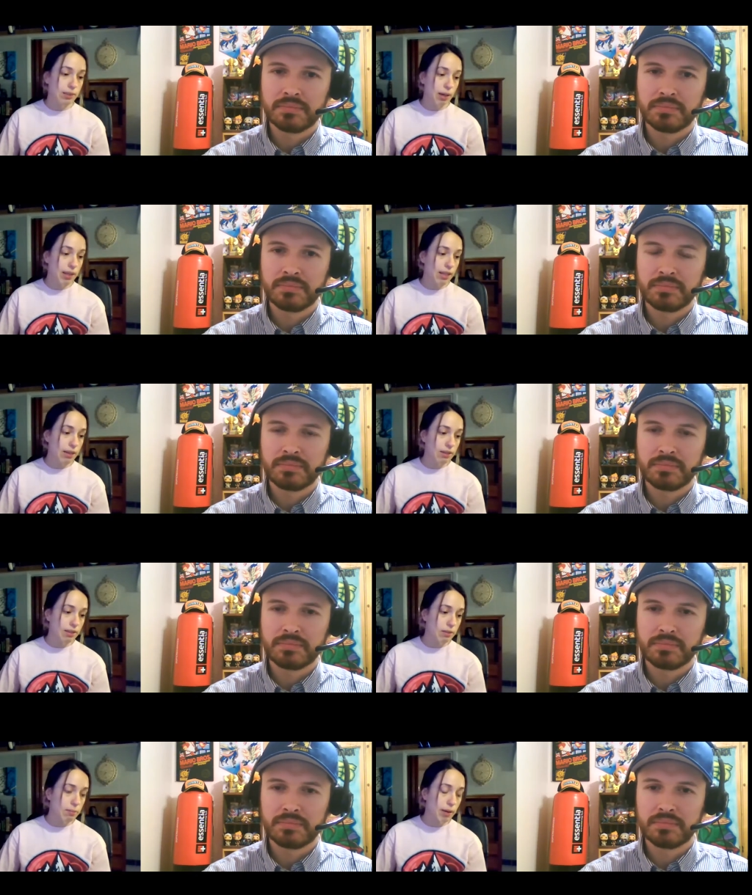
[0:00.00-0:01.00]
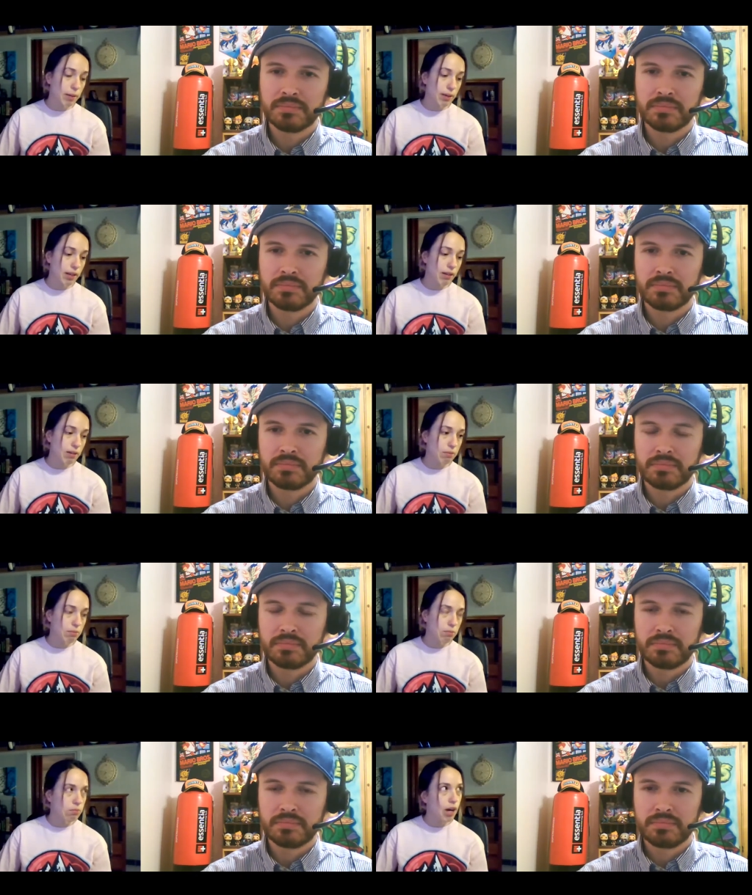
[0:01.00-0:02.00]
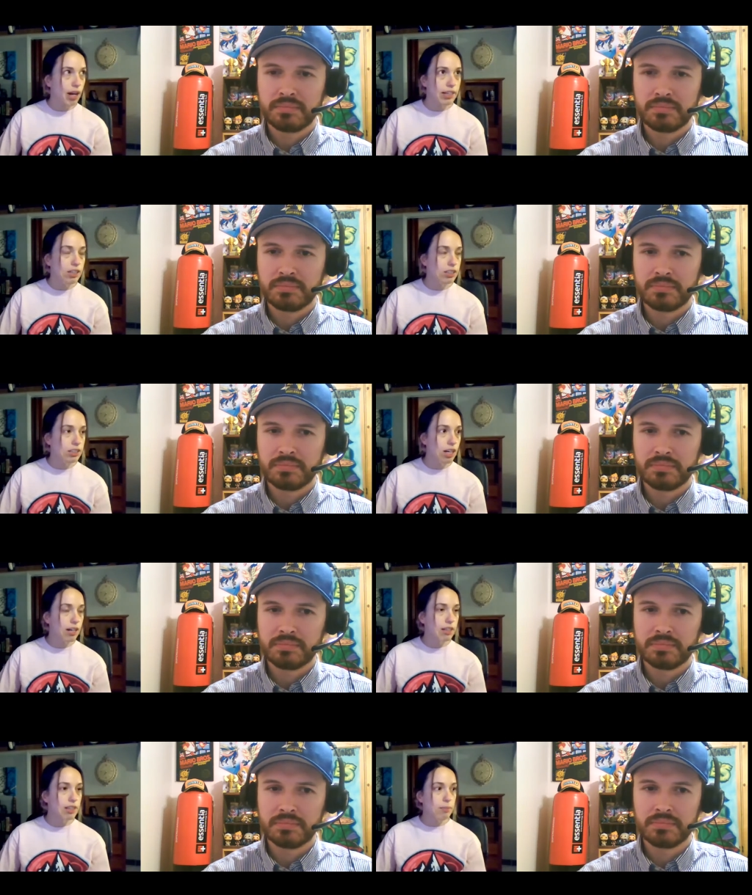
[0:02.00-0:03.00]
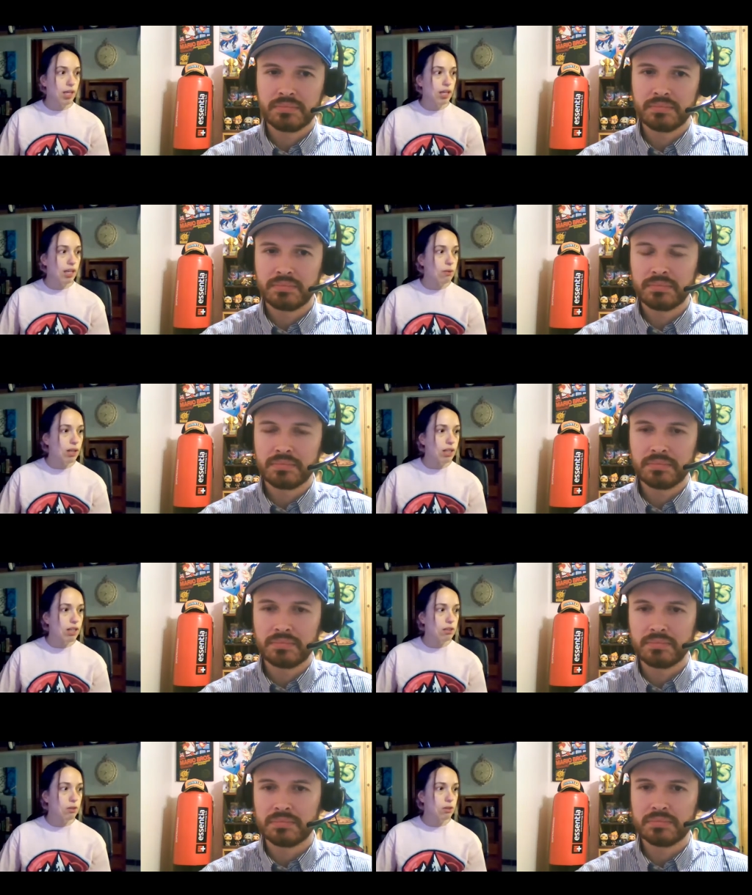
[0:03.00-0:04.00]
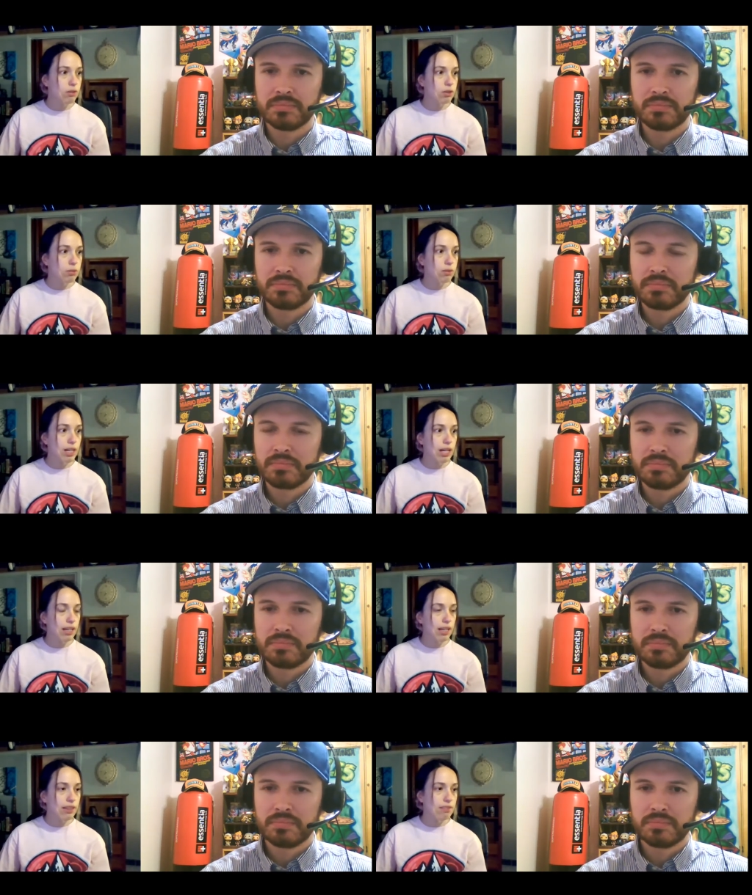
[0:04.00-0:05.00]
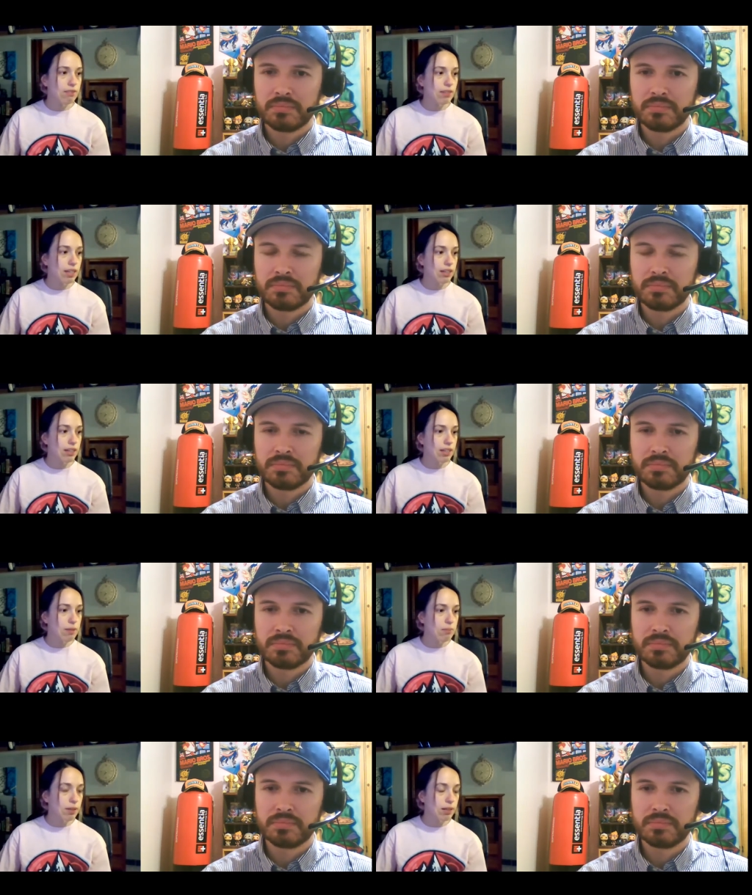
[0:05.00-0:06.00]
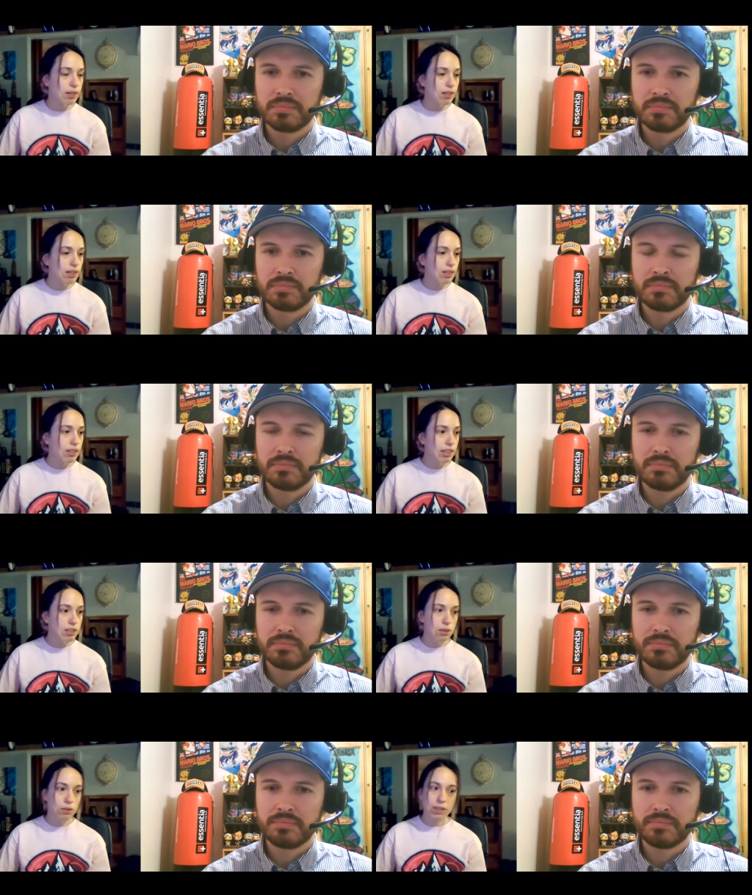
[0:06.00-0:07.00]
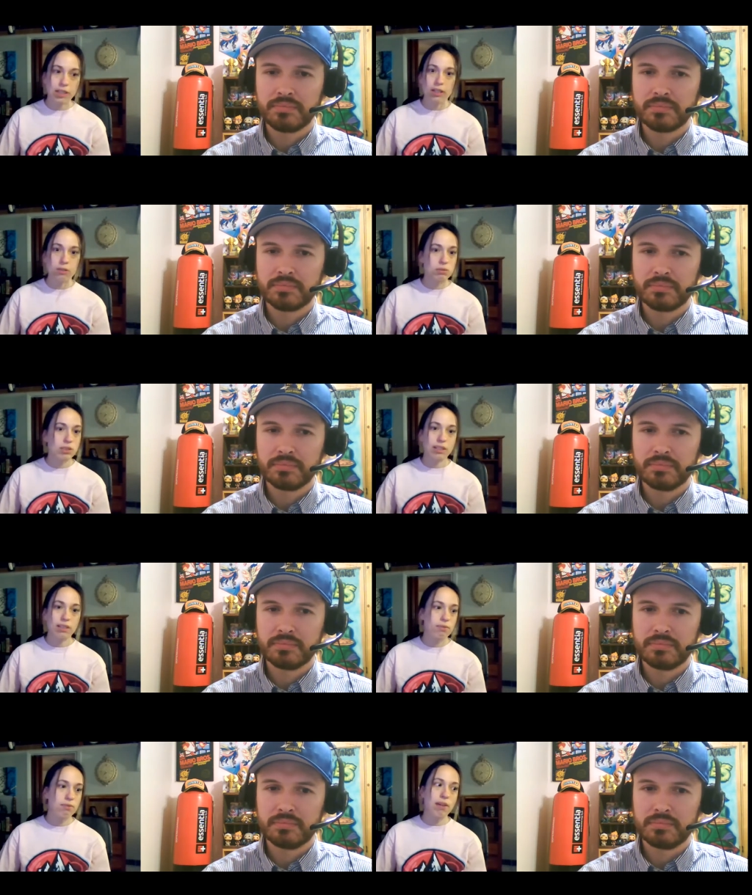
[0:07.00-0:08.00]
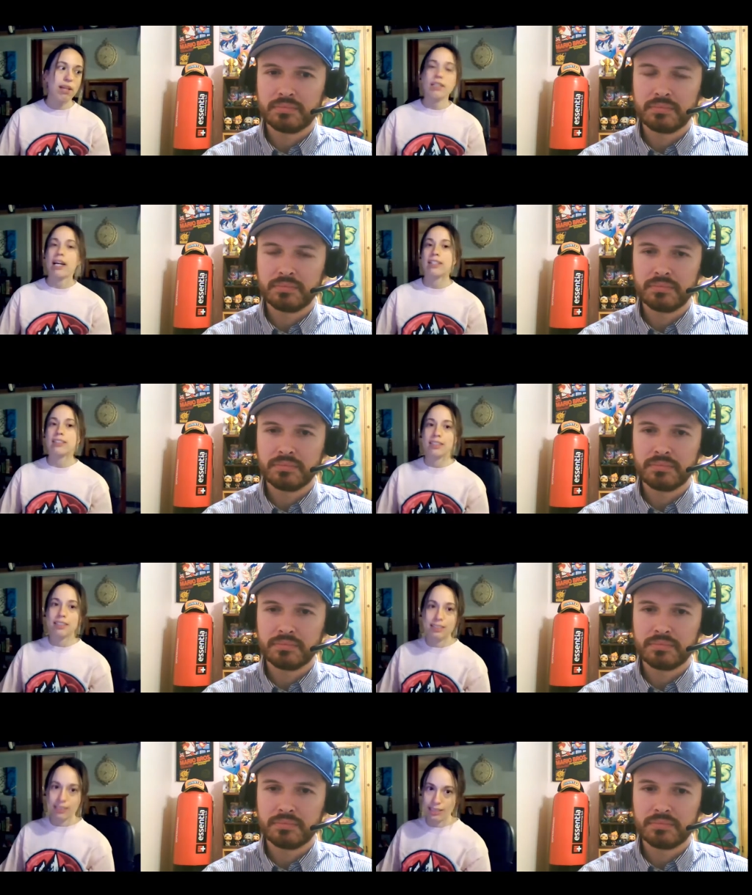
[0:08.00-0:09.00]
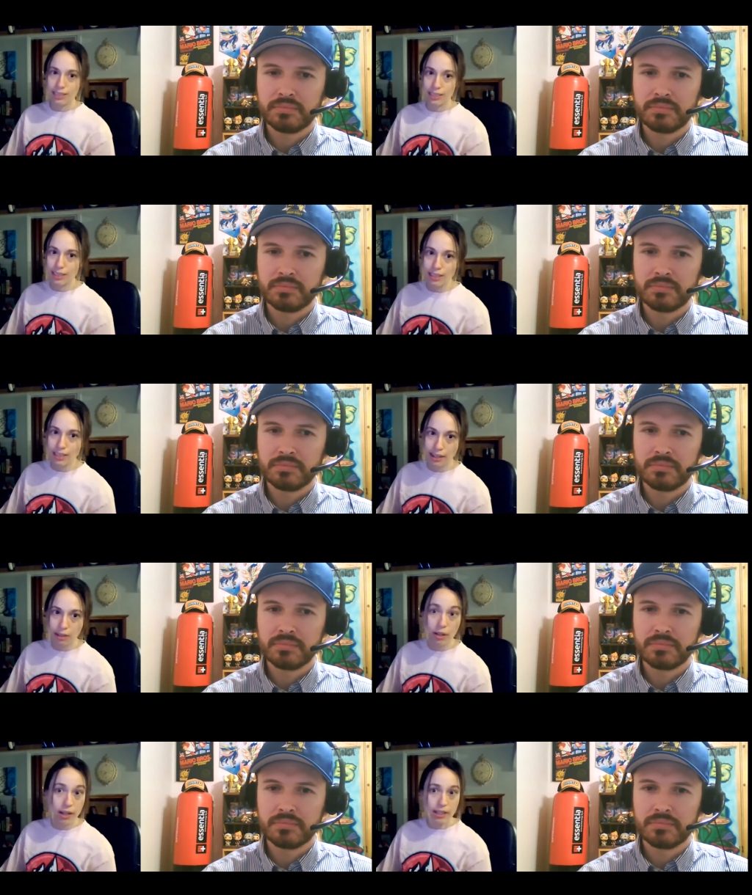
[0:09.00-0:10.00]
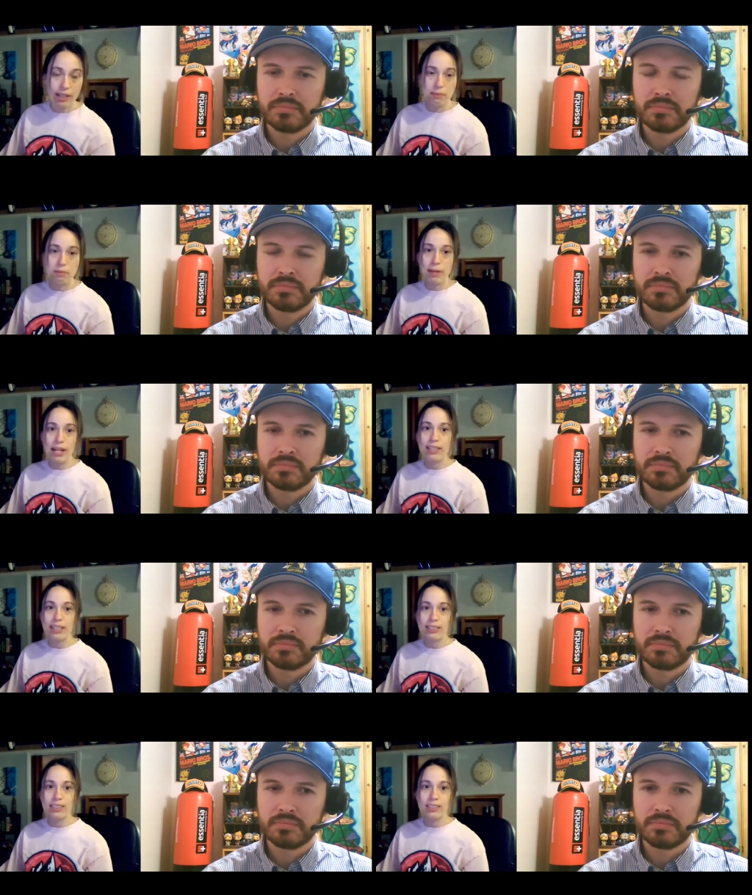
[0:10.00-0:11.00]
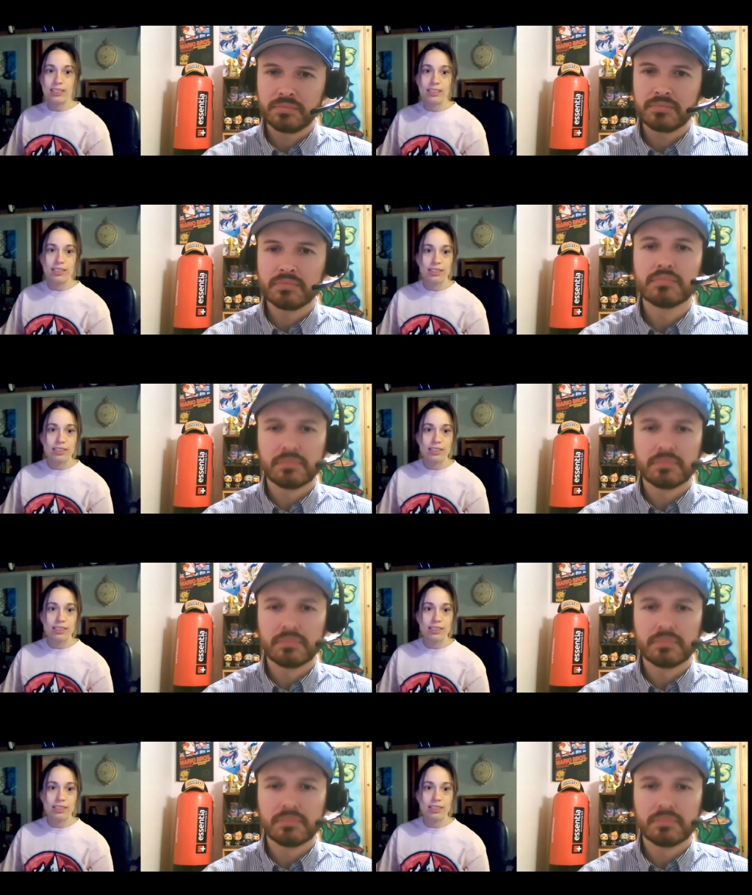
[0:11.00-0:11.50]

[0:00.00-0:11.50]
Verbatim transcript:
Speaker 1: I think there might have been a rockier start in the beginning while all the new coaches were kind of get their feet under them, but like Tokyo did fantastic this season, and I hope are they coming back next season?